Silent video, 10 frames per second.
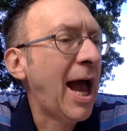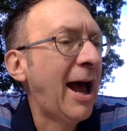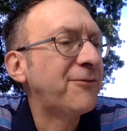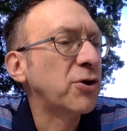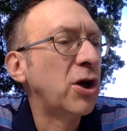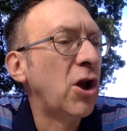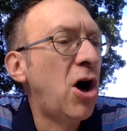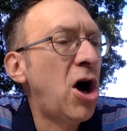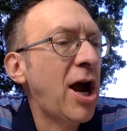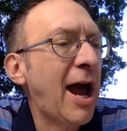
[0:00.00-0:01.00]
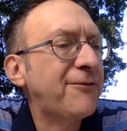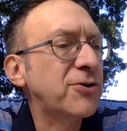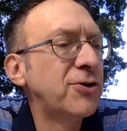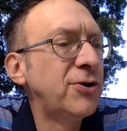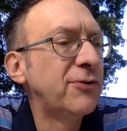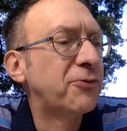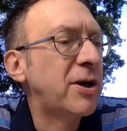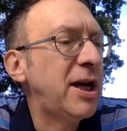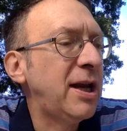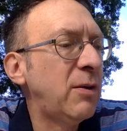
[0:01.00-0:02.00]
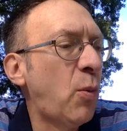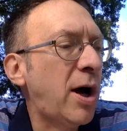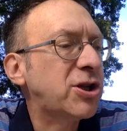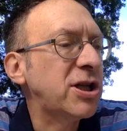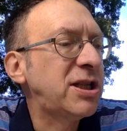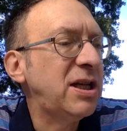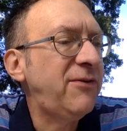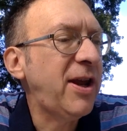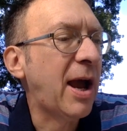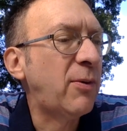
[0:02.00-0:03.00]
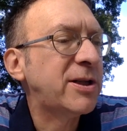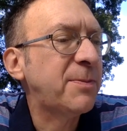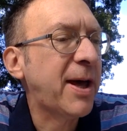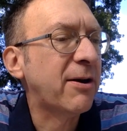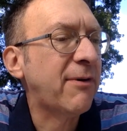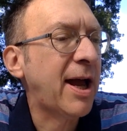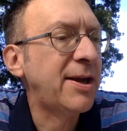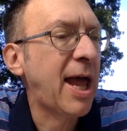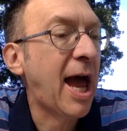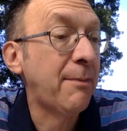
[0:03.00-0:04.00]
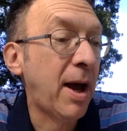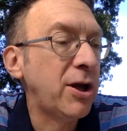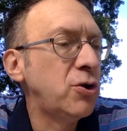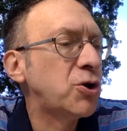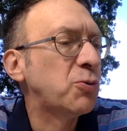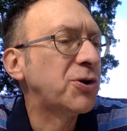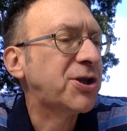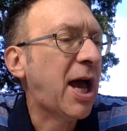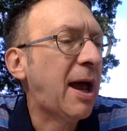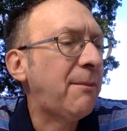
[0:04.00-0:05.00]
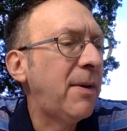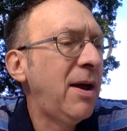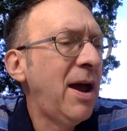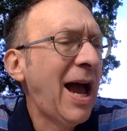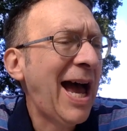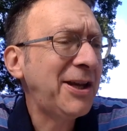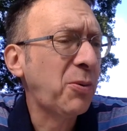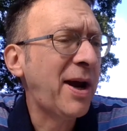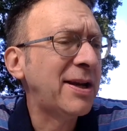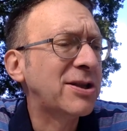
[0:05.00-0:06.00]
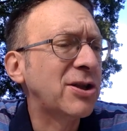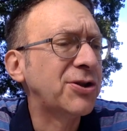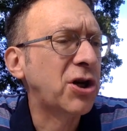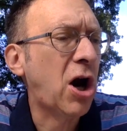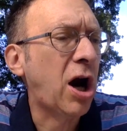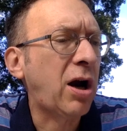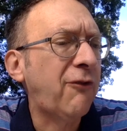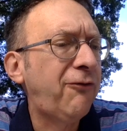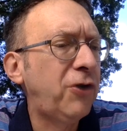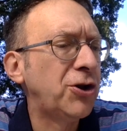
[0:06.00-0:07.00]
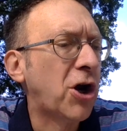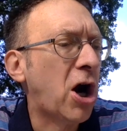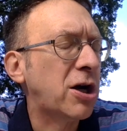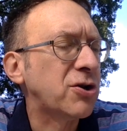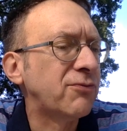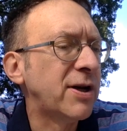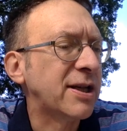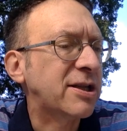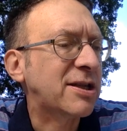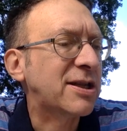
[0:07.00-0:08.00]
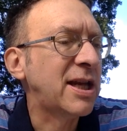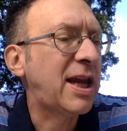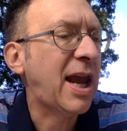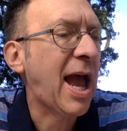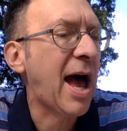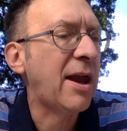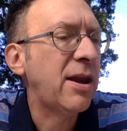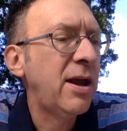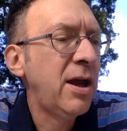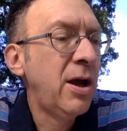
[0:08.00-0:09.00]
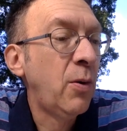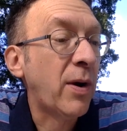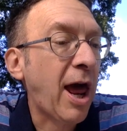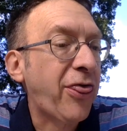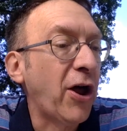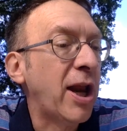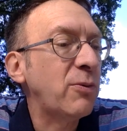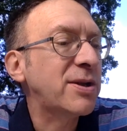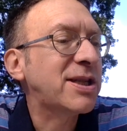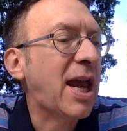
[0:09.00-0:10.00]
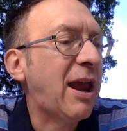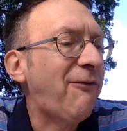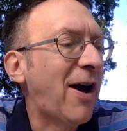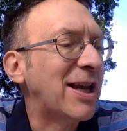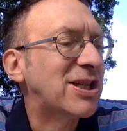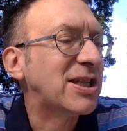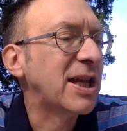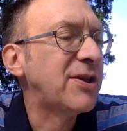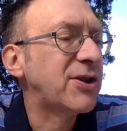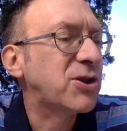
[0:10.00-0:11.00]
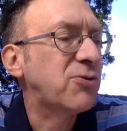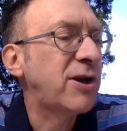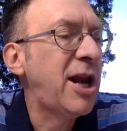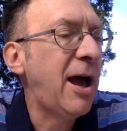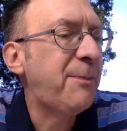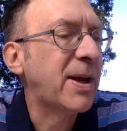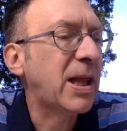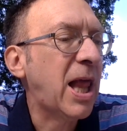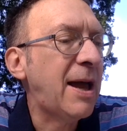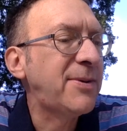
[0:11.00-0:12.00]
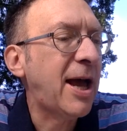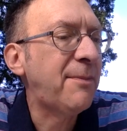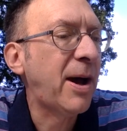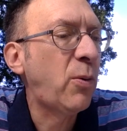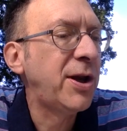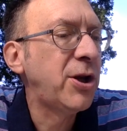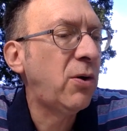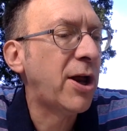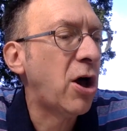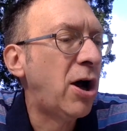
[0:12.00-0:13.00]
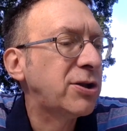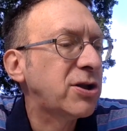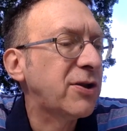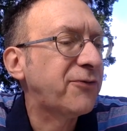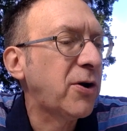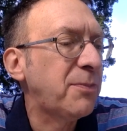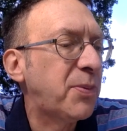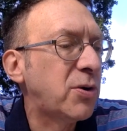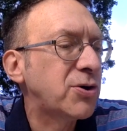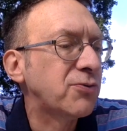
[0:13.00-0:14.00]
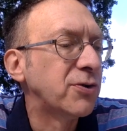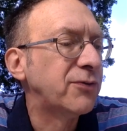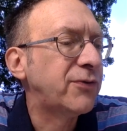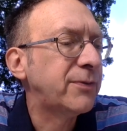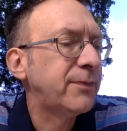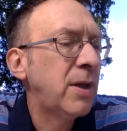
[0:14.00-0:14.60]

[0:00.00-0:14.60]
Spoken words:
After a long afternoon of reading and watching TV, I went to bed around 9, my usual time. I had to wait until dark, full dark, to risk sneaking out. I thought it was safe. I slid the screen up and climbed out my window and onto the front porch roof.